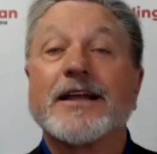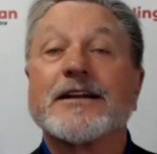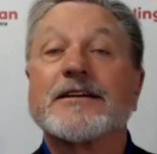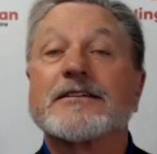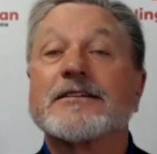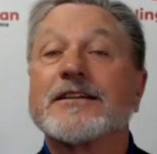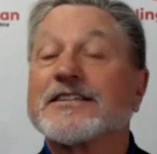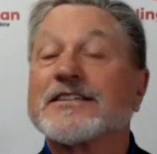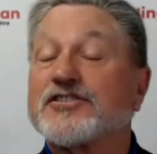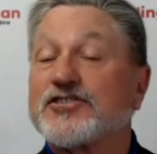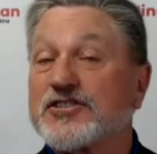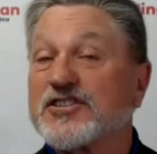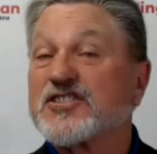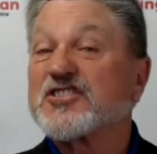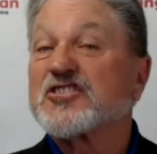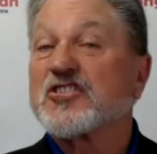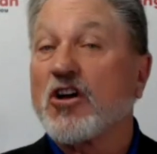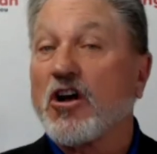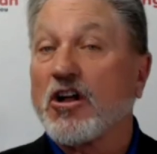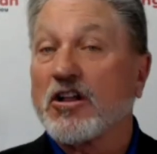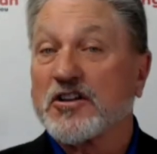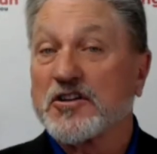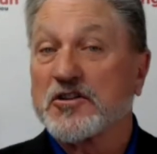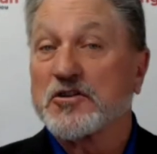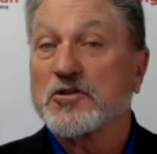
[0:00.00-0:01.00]
and let's just
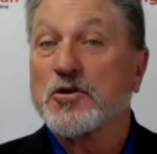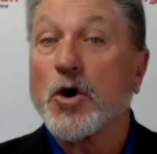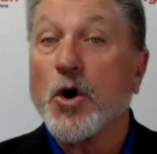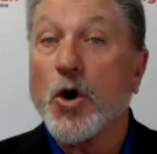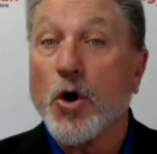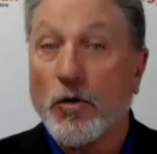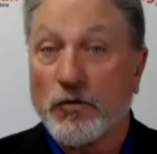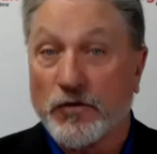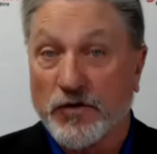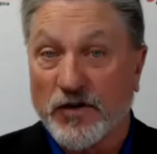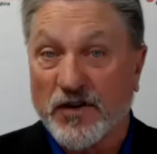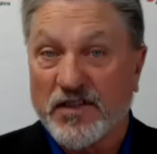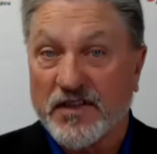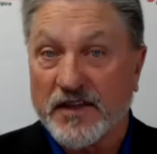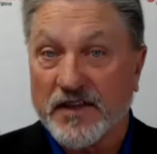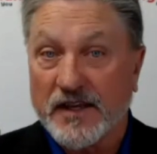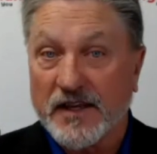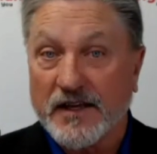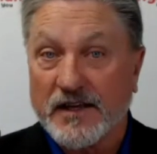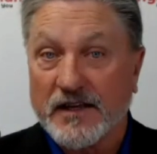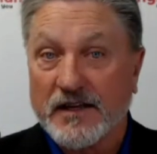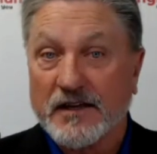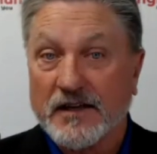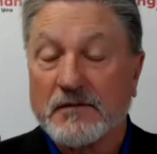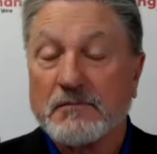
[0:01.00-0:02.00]
call it
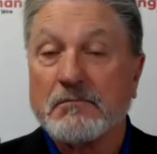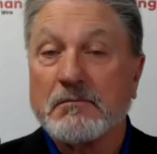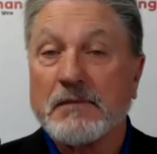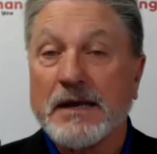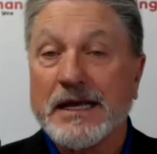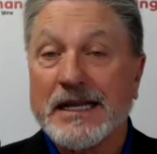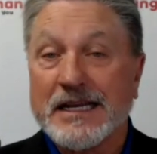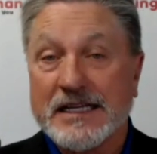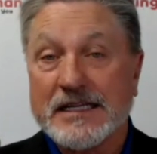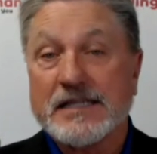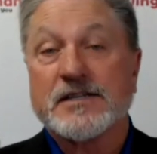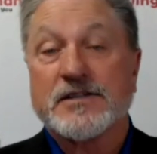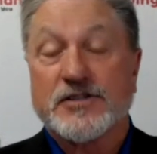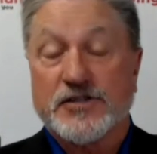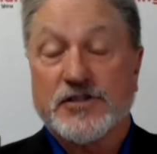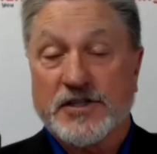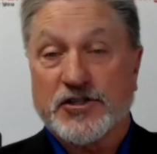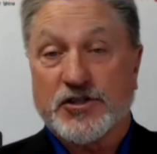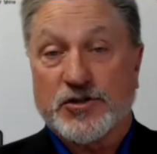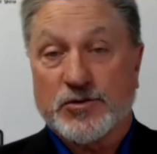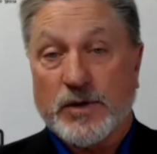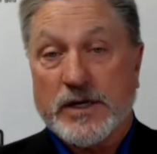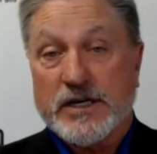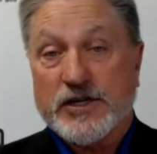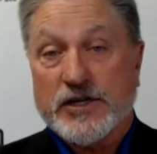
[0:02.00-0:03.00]
overthink many
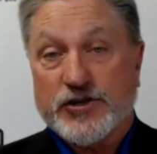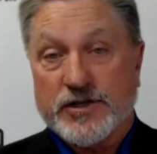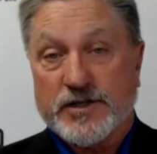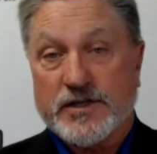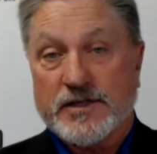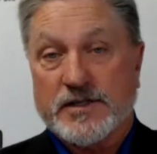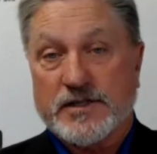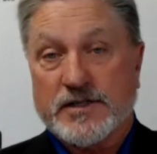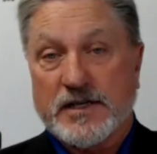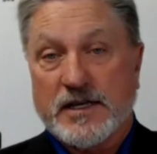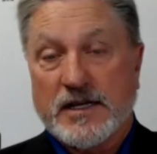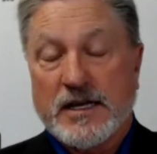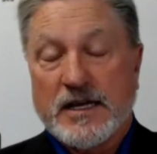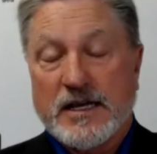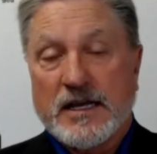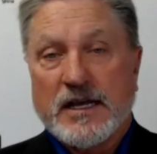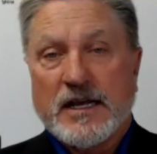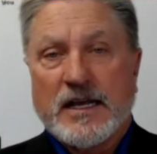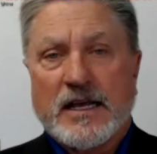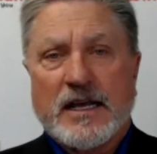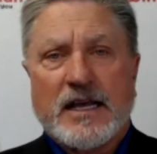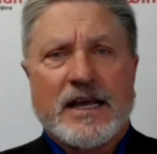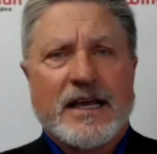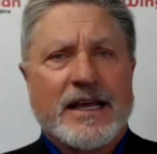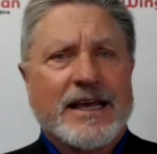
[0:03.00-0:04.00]
situations
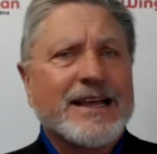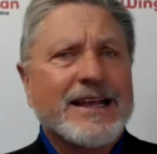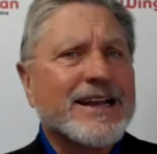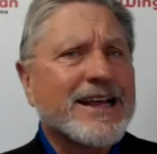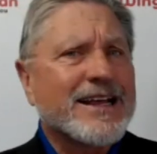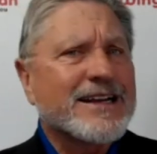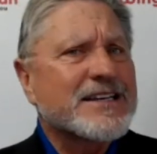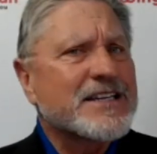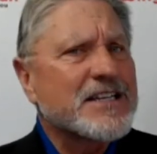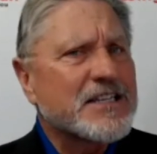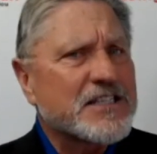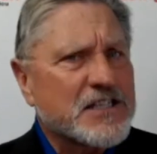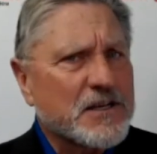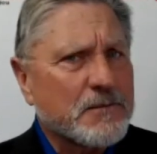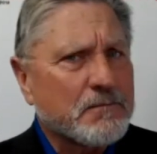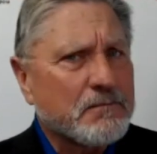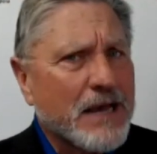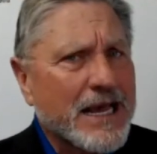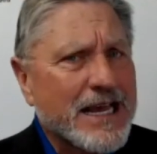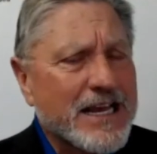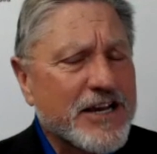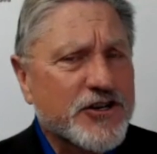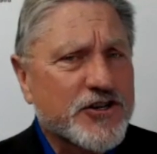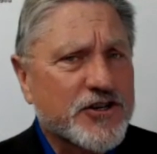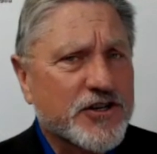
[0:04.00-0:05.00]
in
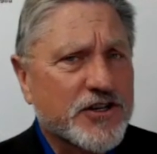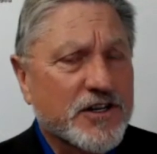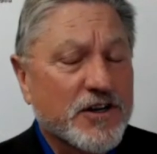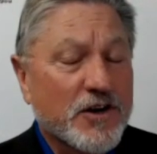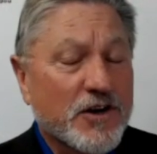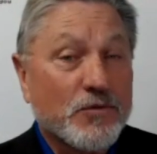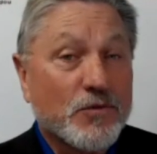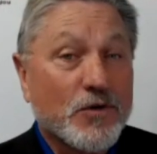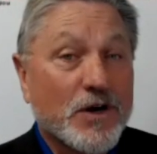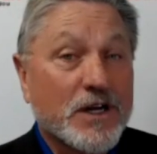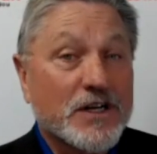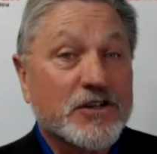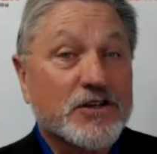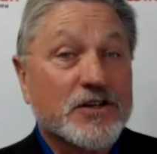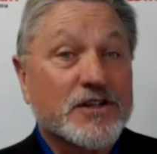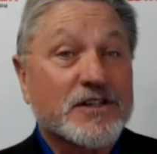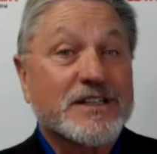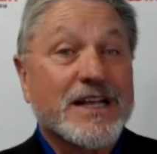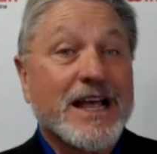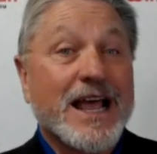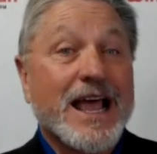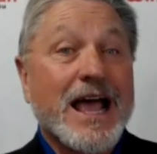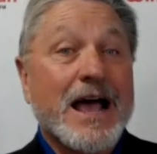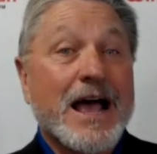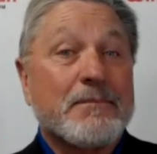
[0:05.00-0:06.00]
anticipation of what's
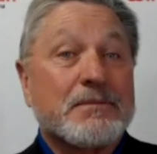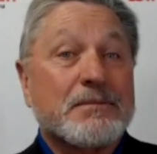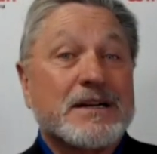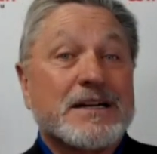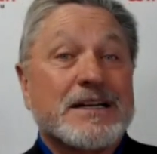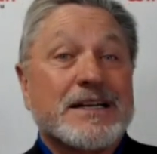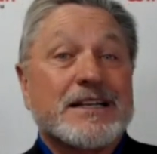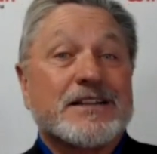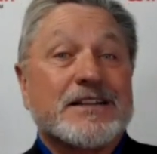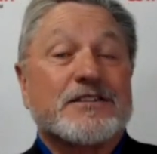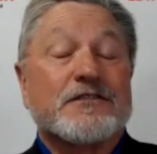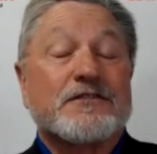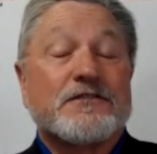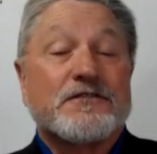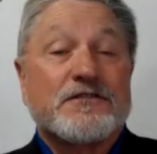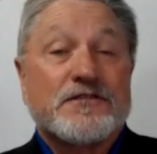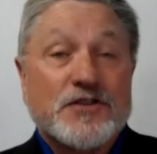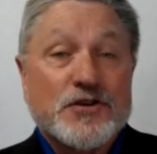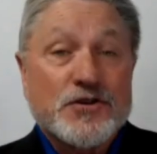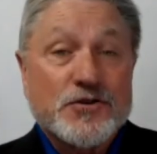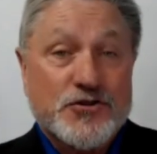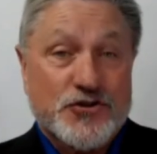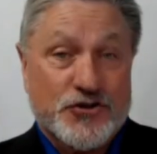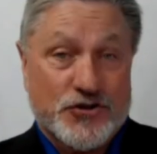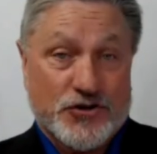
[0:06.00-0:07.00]
going to happen in the
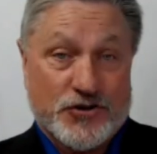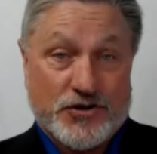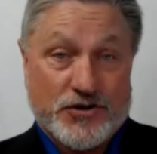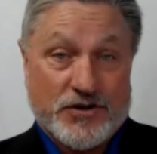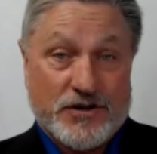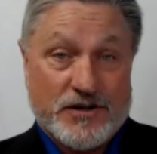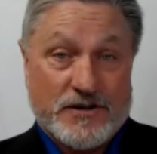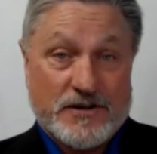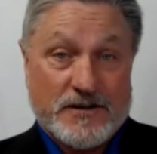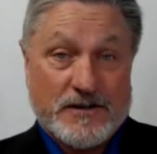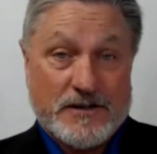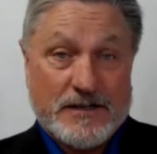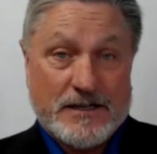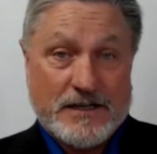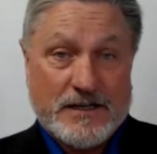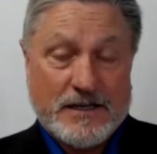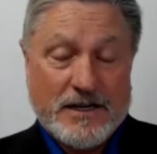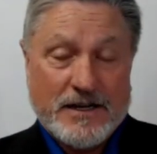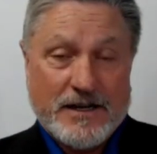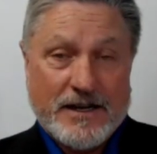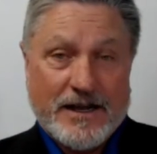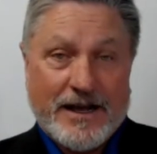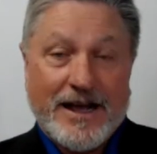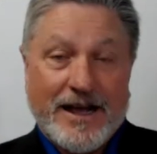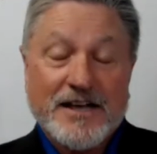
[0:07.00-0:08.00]
future,
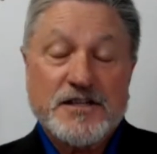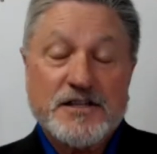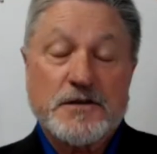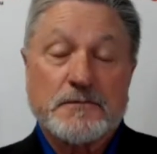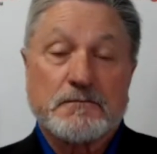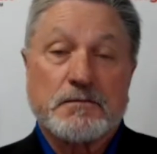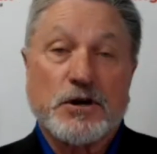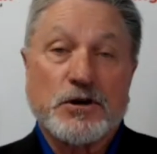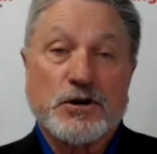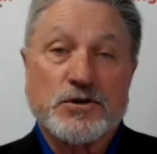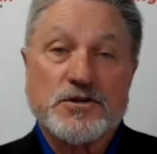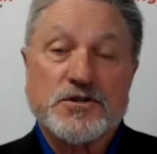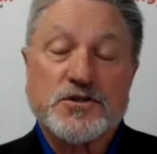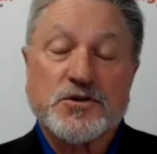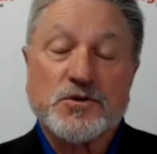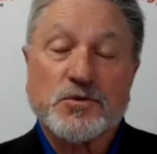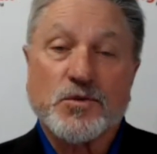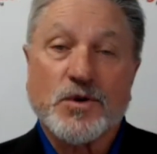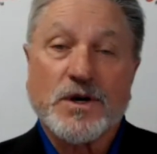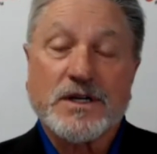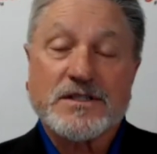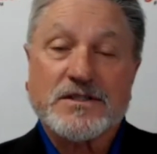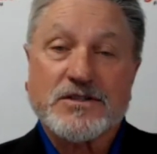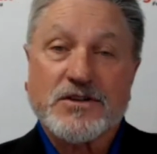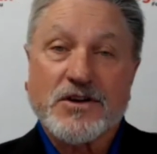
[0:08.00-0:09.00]
as opposed to
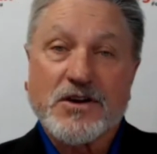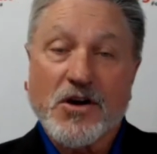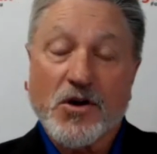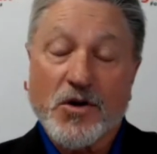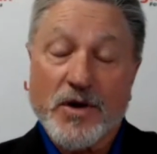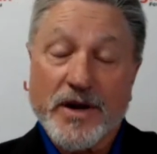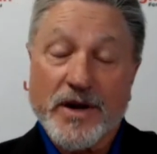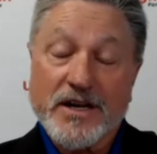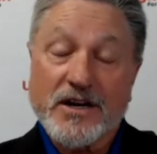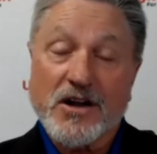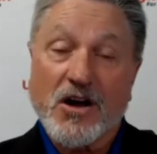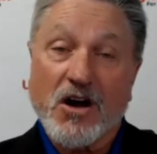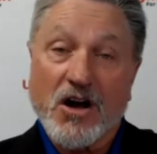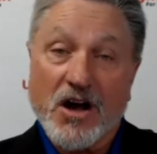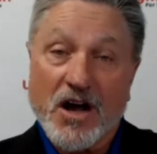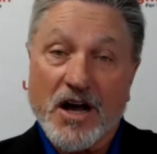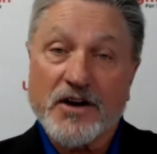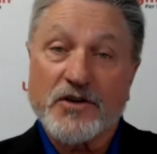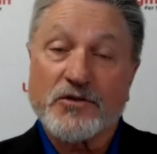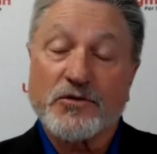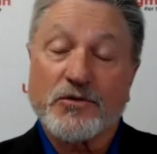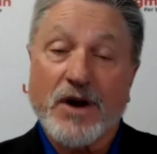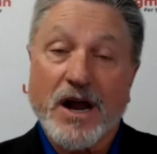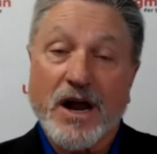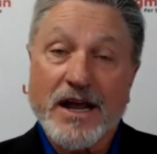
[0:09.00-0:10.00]
what's going
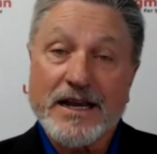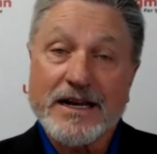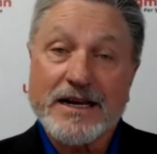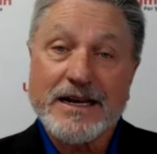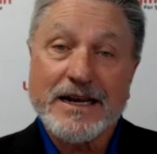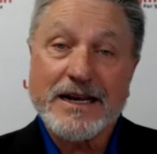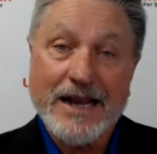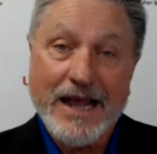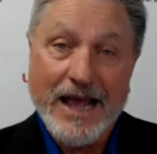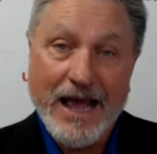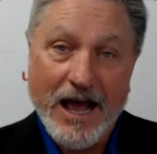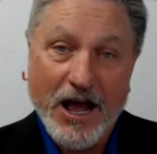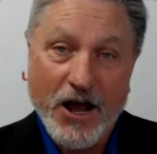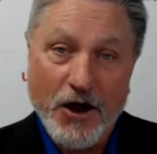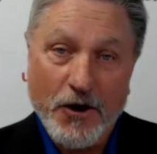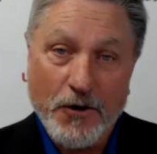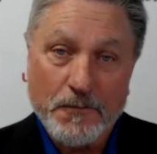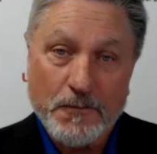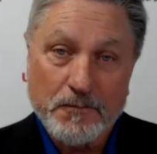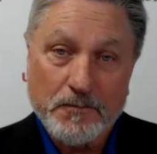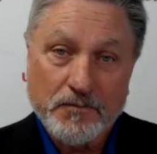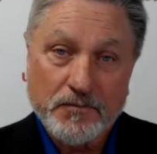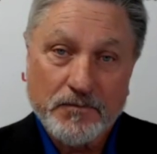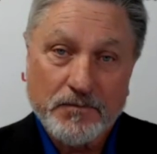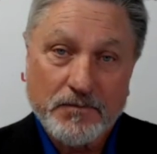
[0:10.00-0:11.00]
on right
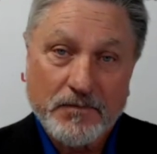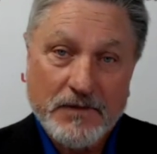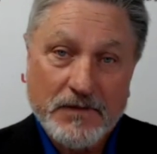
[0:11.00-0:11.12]
now.